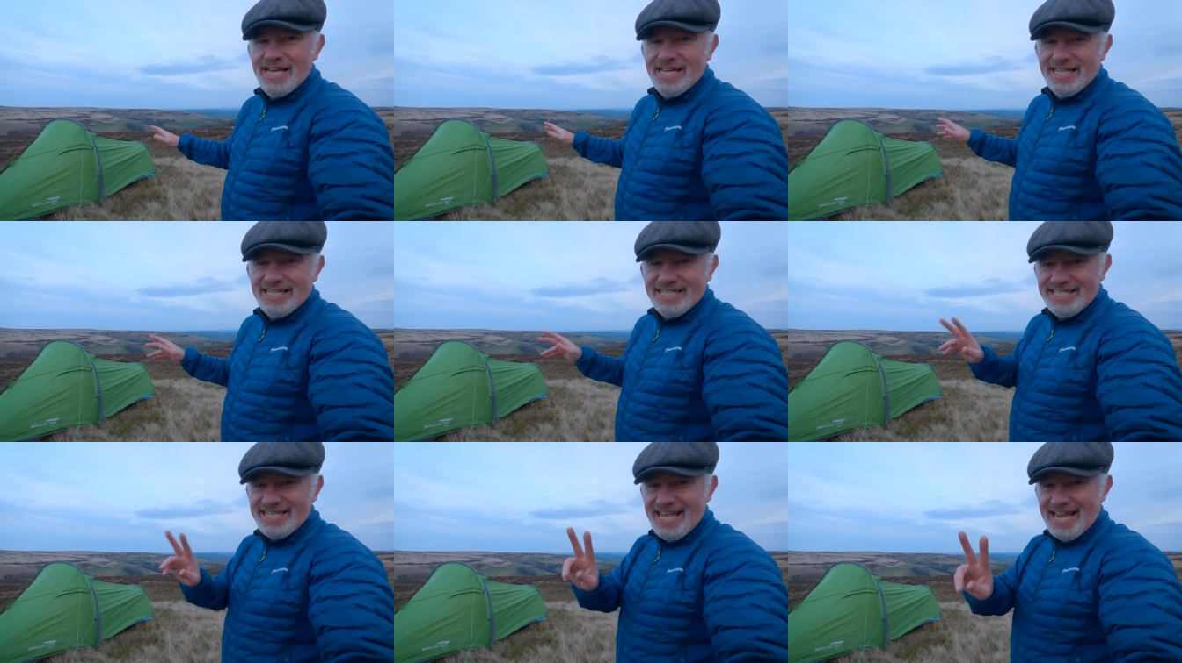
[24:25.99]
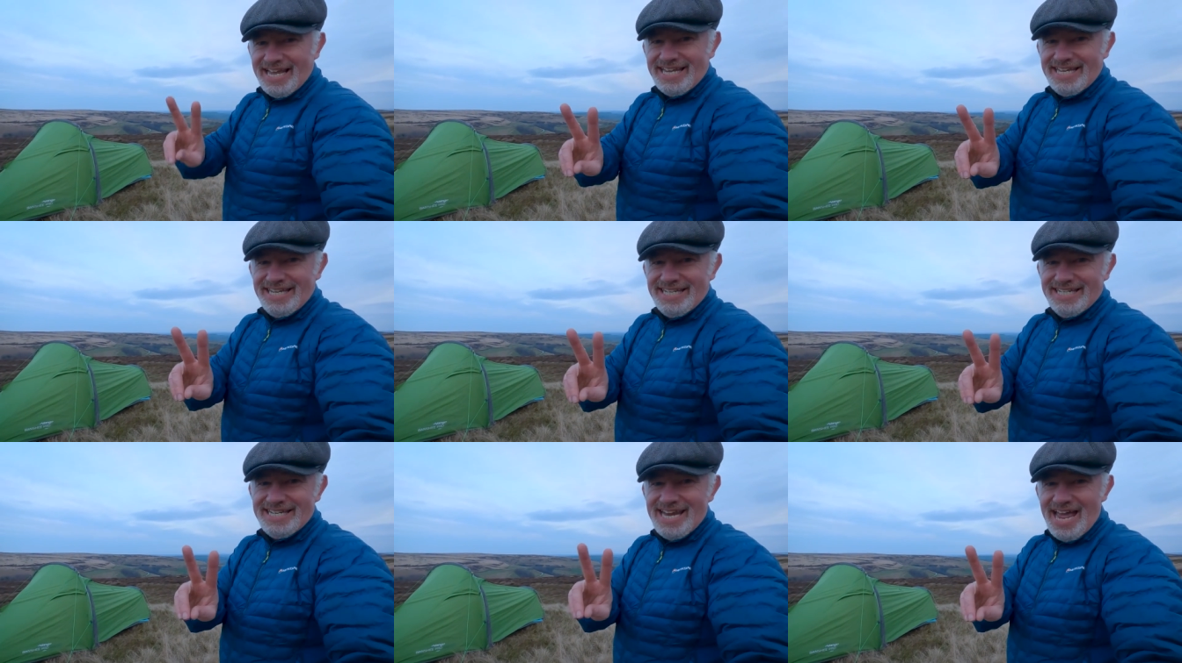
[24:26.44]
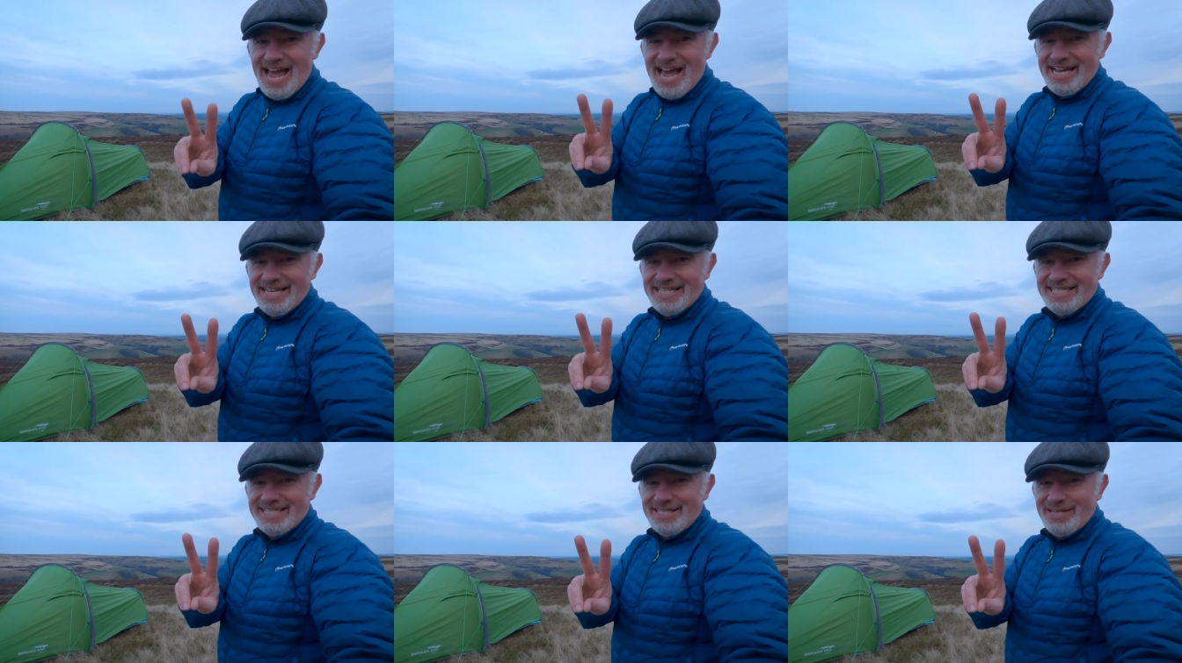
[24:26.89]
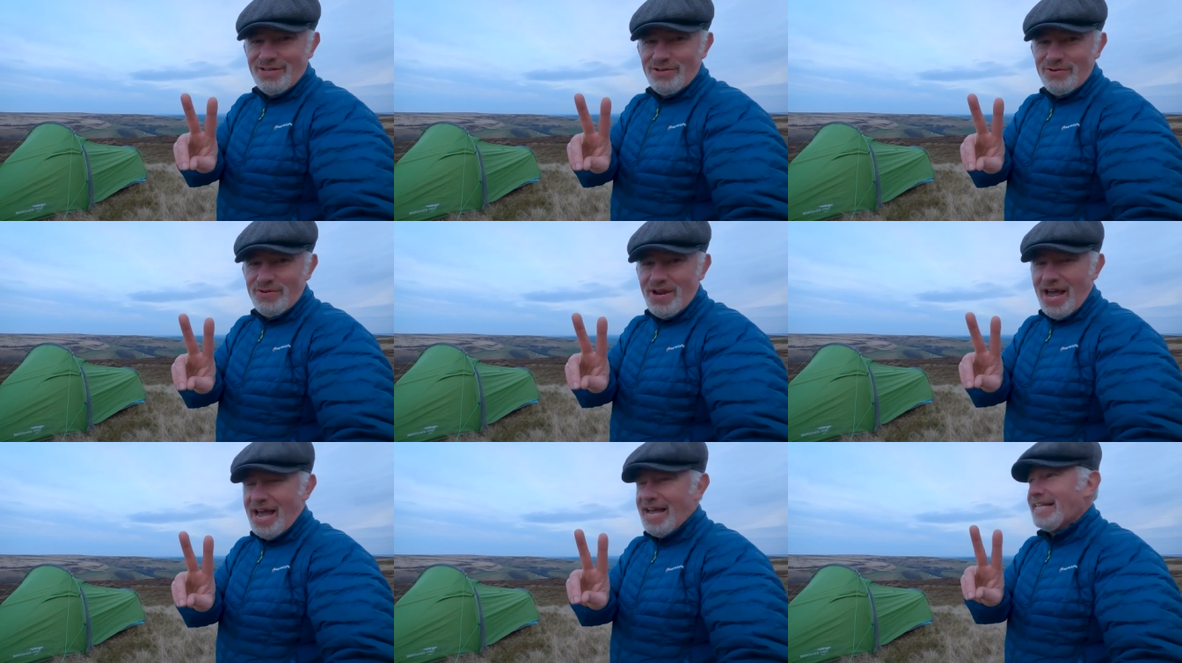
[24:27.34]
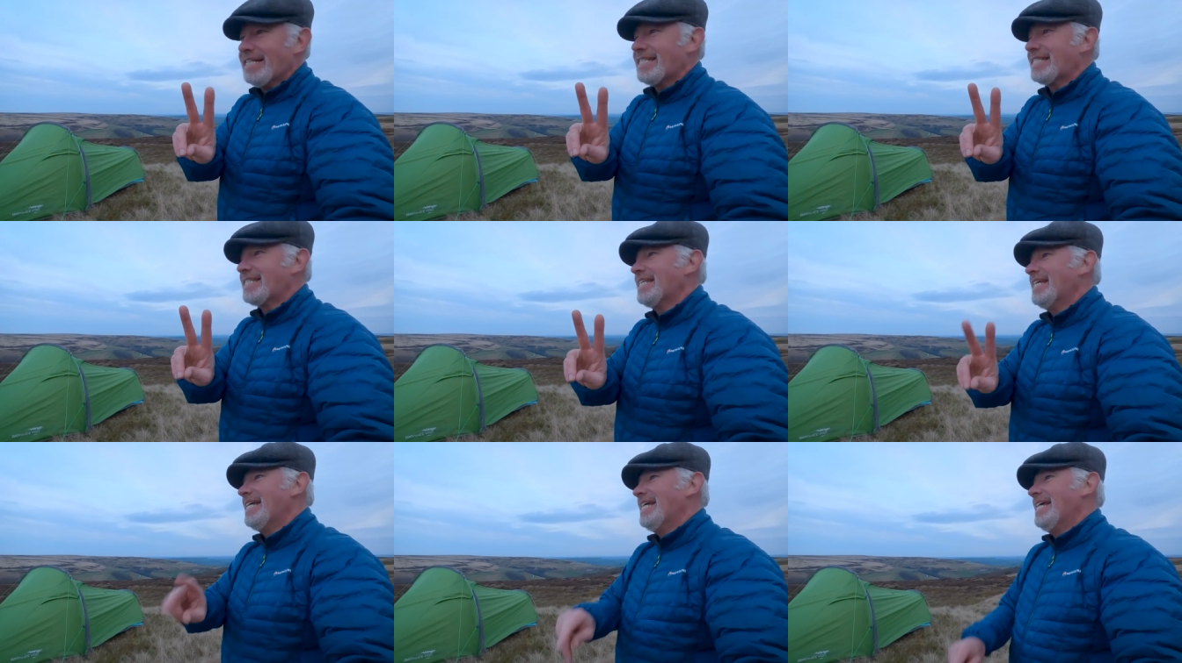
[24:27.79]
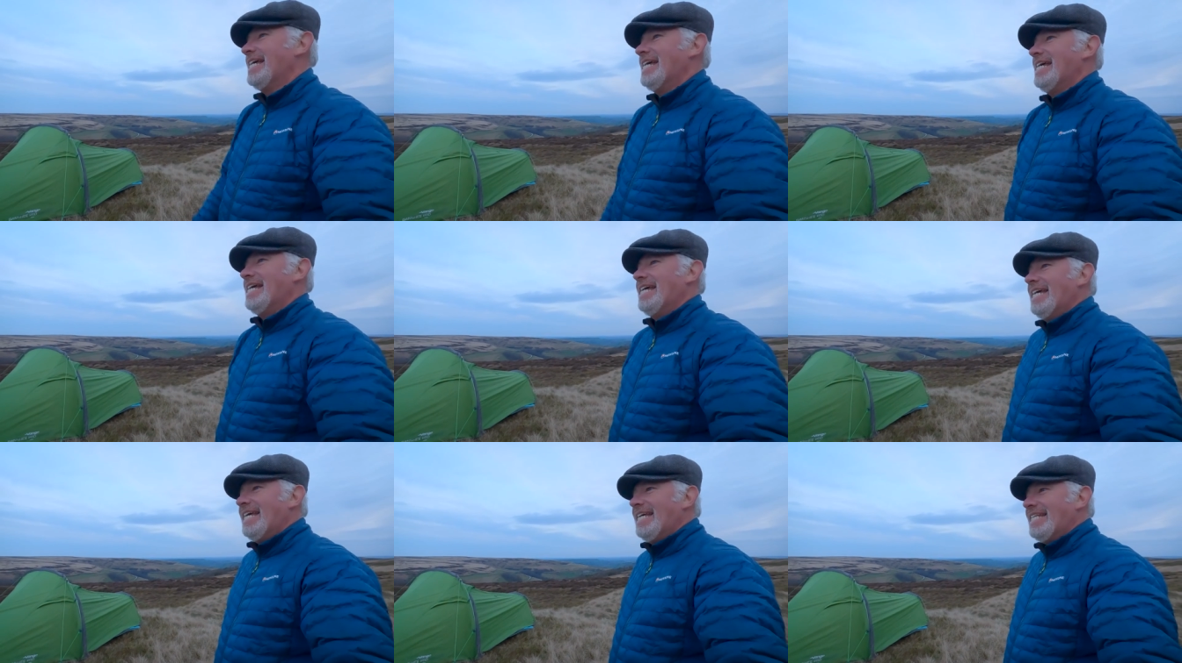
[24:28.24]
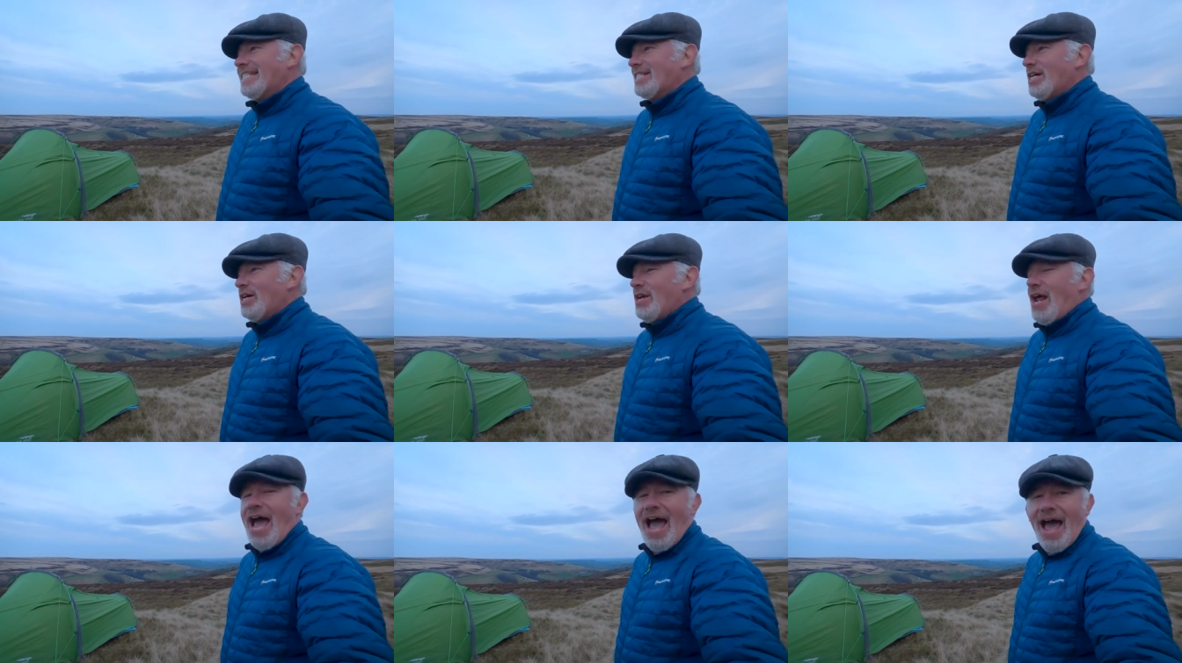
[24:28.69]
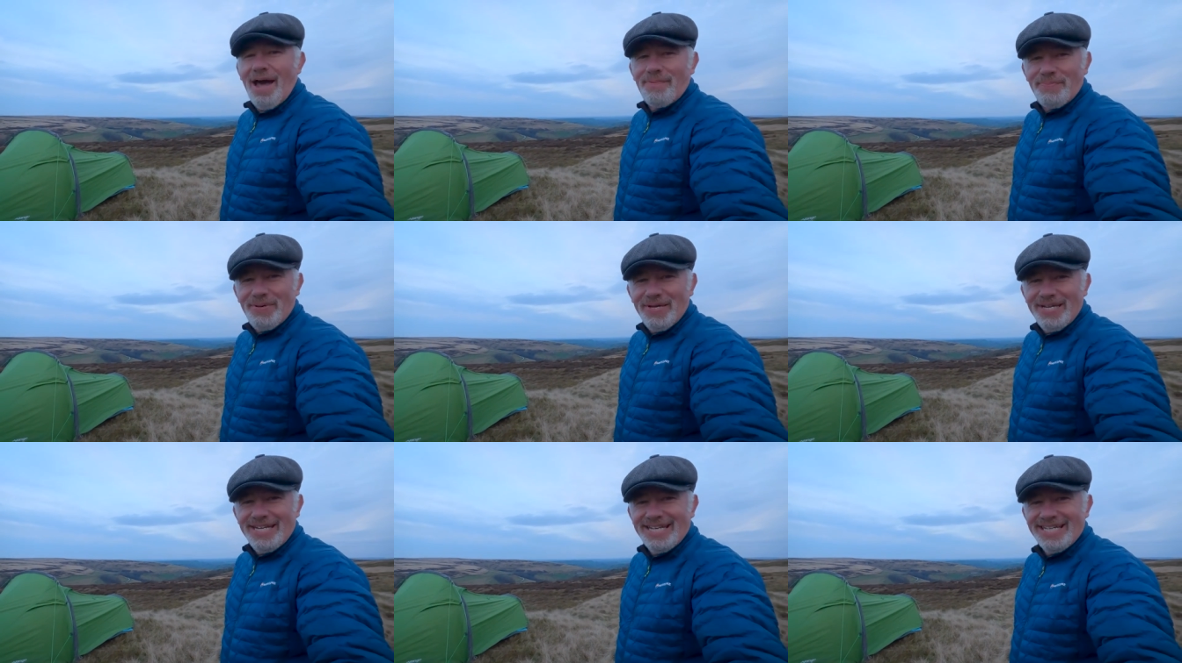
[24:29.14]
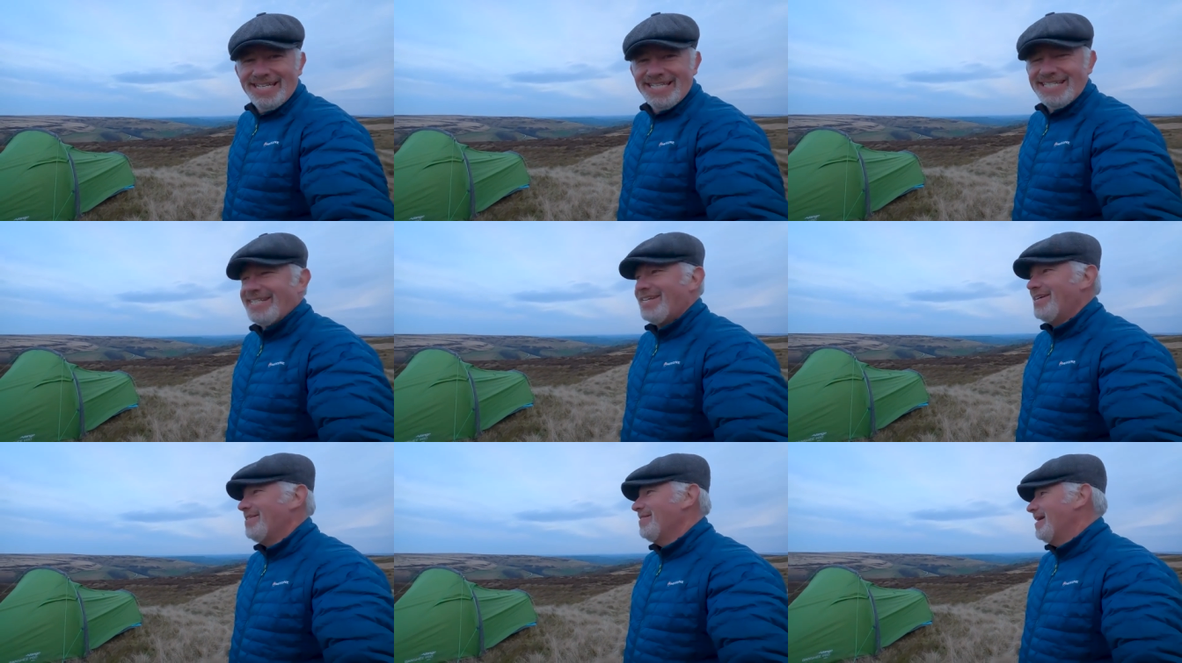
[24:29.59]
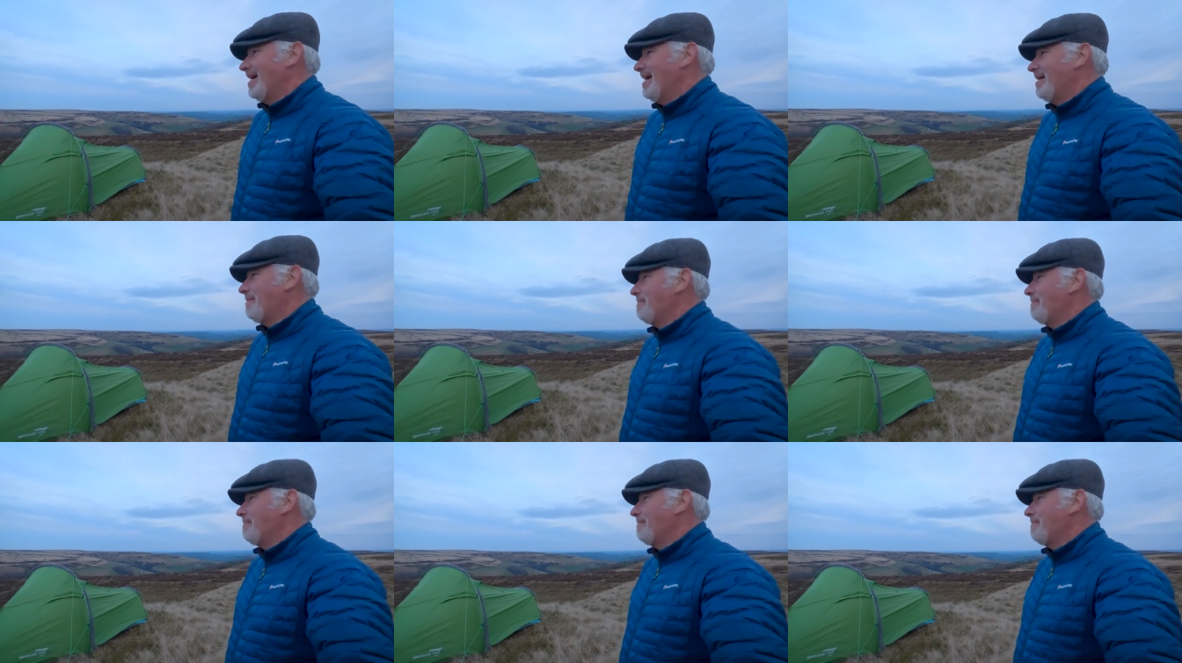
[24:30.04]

Second night, two nights, it's gonna happen. So uh,